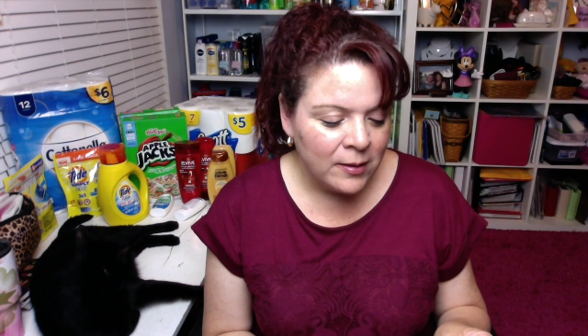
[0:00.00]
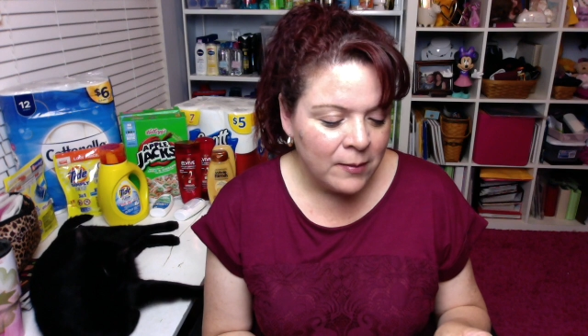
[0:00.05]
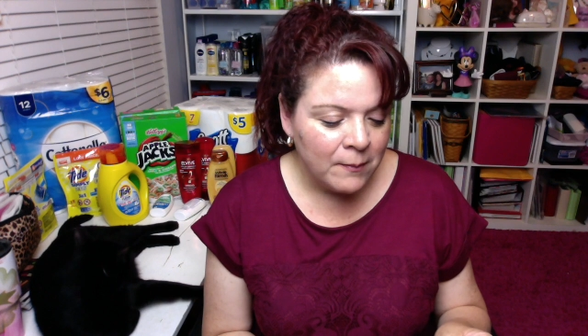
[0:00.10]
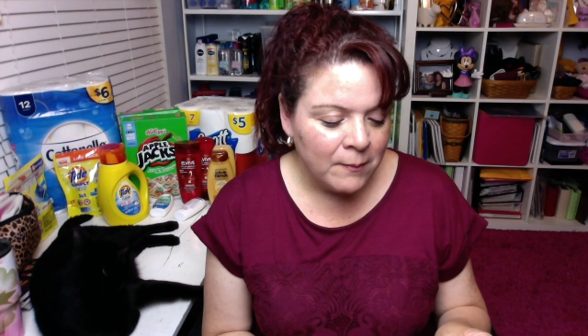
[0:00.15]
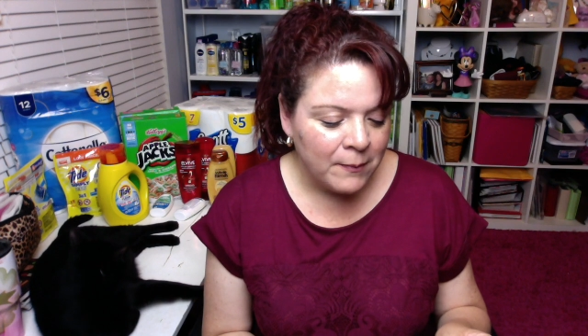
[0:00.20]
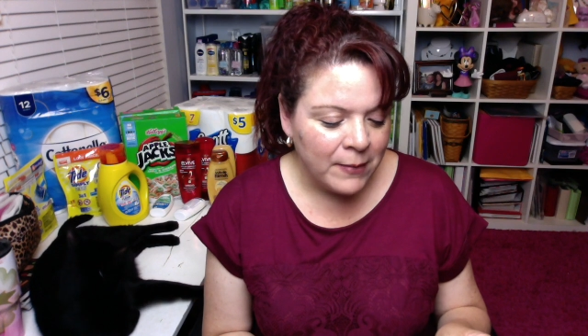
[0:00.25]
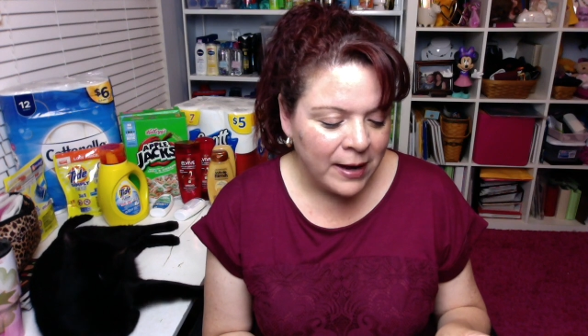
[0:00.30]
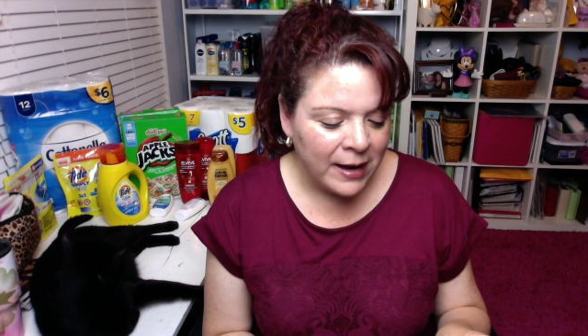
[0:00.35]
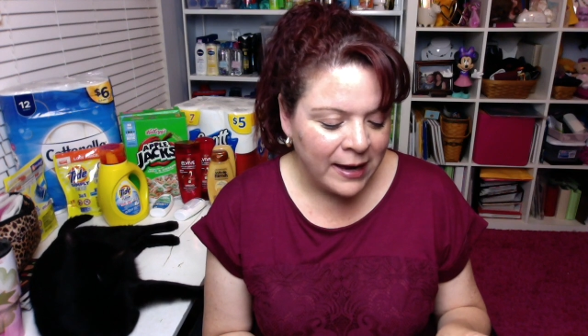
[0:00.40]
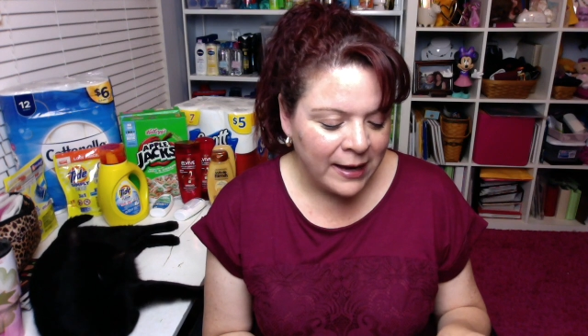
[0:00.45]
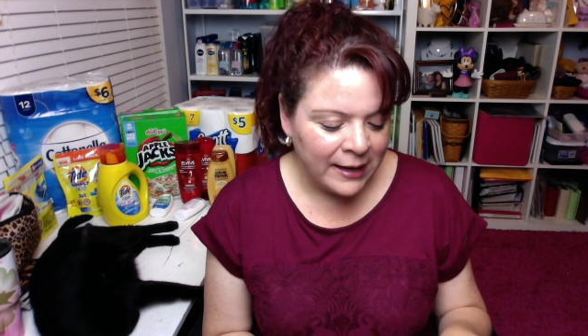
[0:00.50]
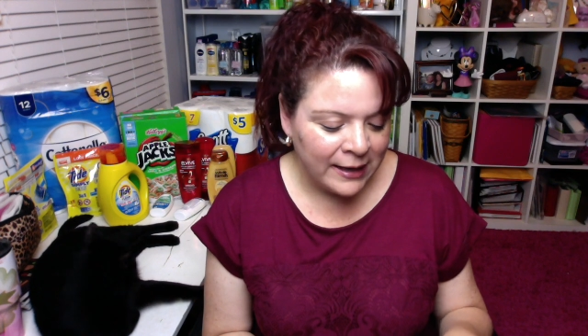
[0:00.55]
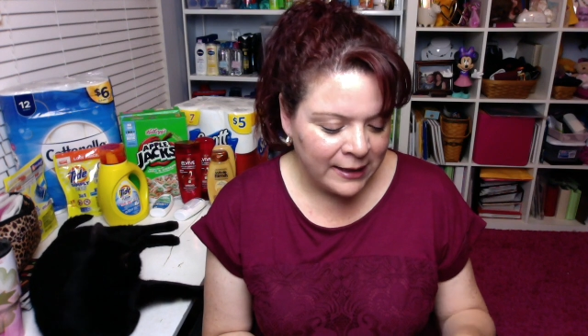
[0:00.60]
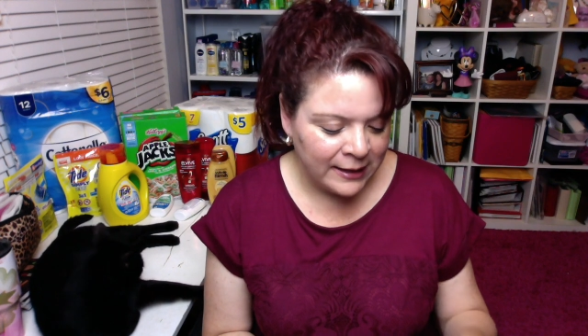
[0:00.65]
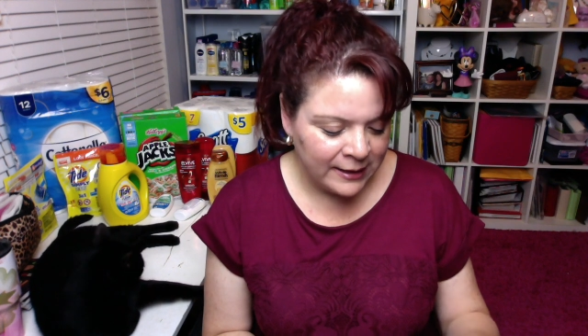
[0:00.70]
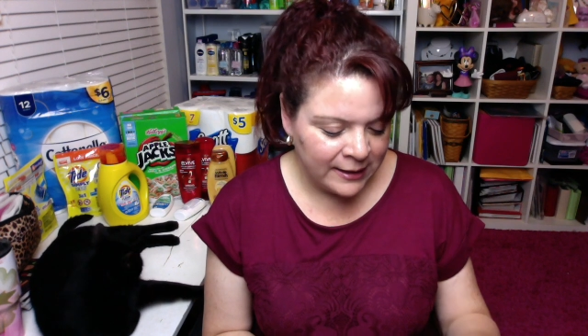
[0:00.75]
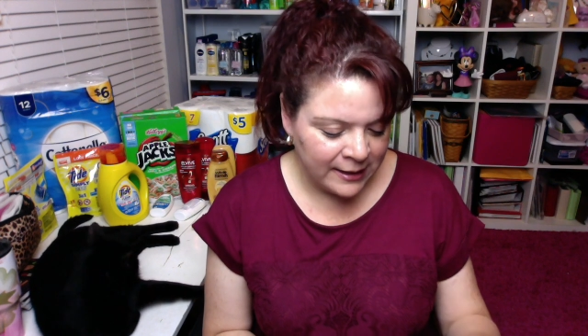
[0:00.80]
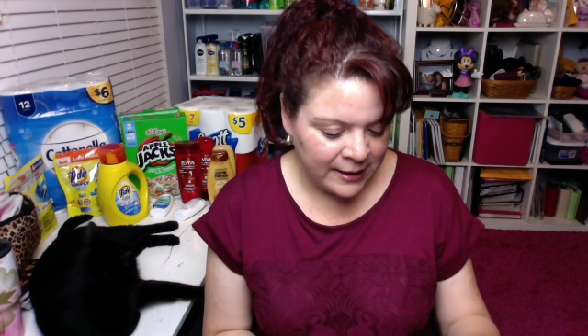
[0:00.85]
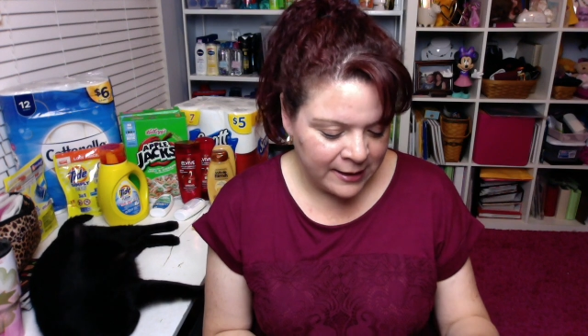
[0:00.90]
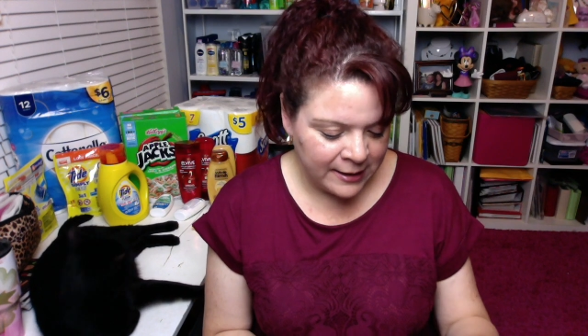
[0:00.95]

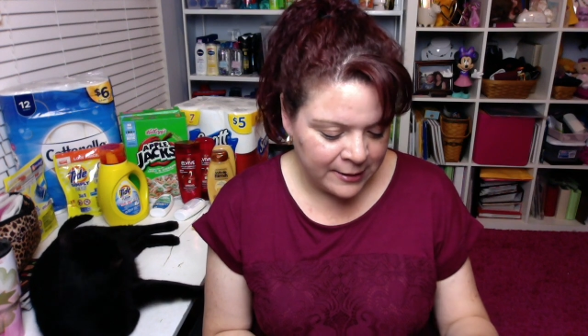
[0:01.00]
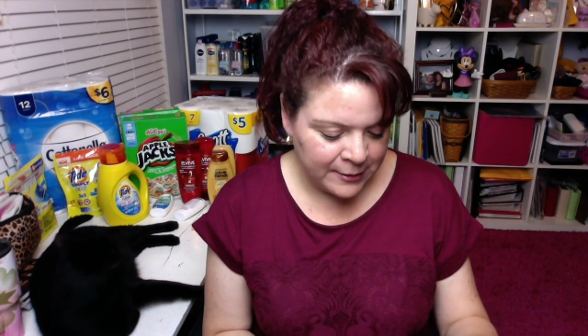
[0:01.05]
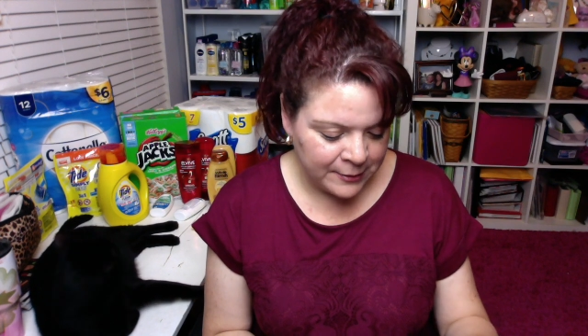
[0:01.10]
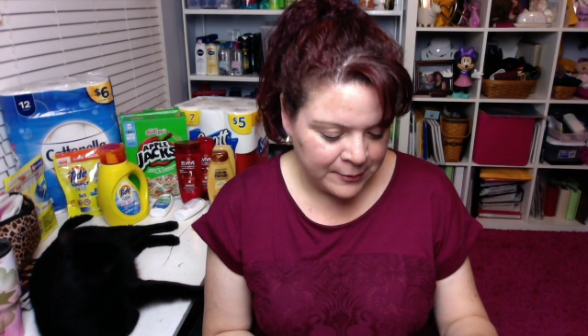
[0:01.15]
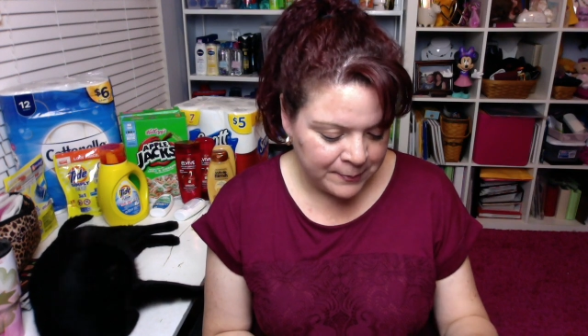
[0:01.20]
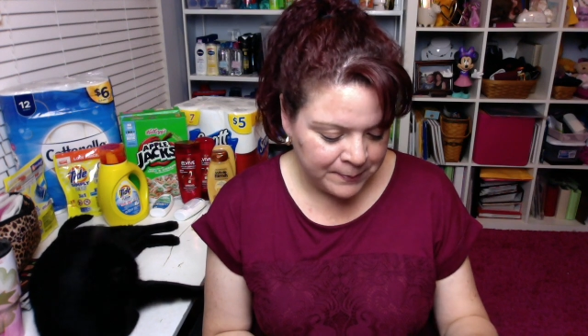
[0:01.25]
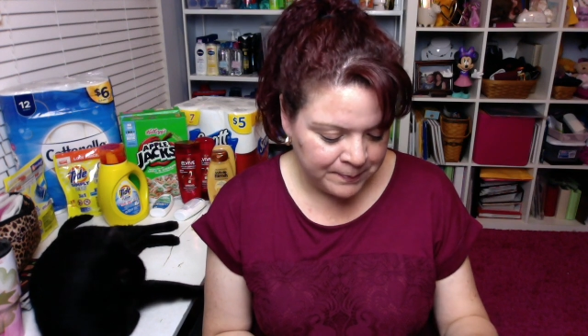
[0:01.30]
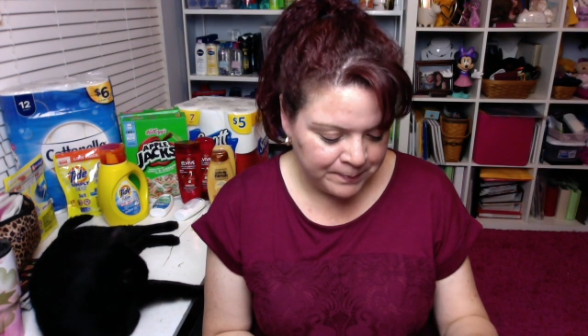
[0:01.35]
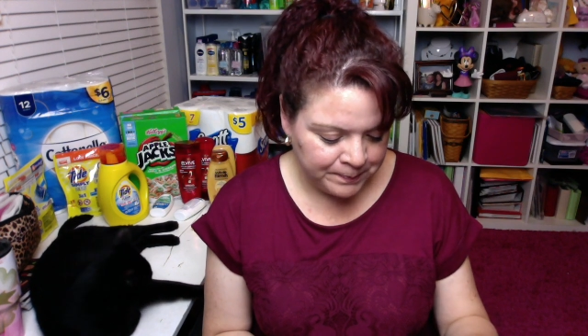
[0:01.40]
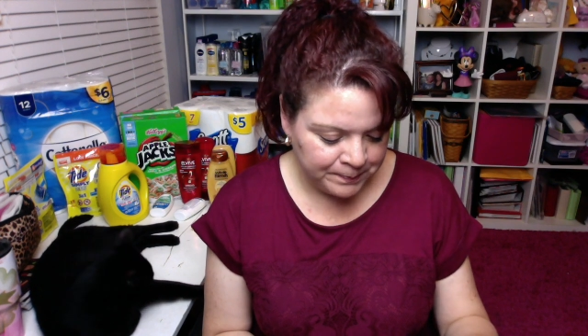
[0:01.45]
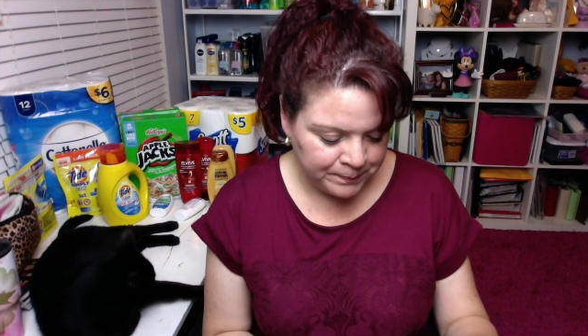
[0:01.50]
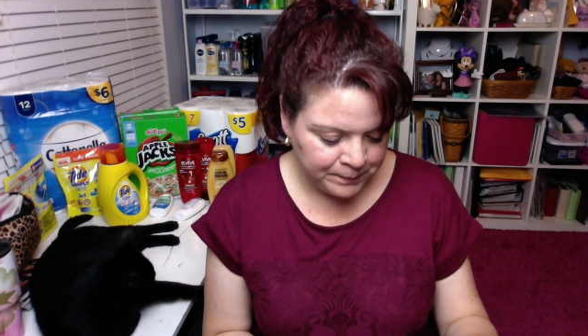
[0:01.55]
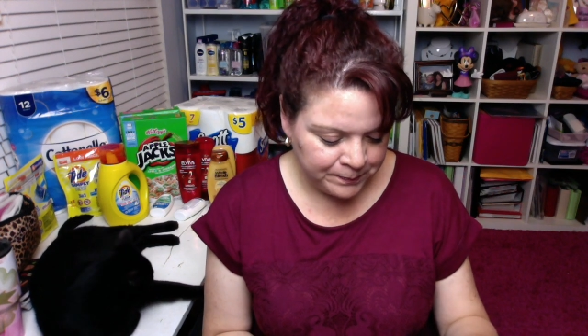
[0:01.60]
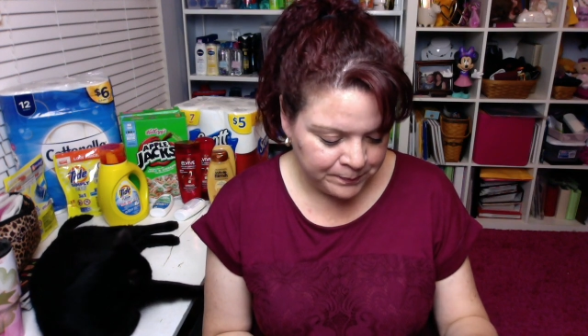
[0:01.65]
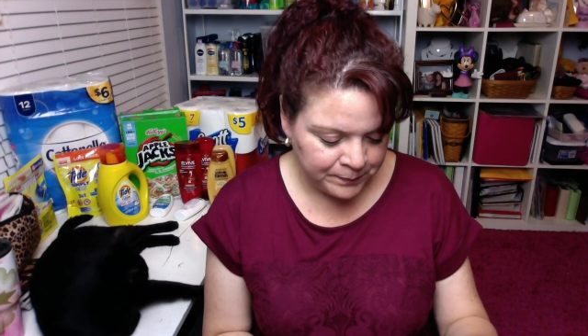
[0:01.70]
my... Um,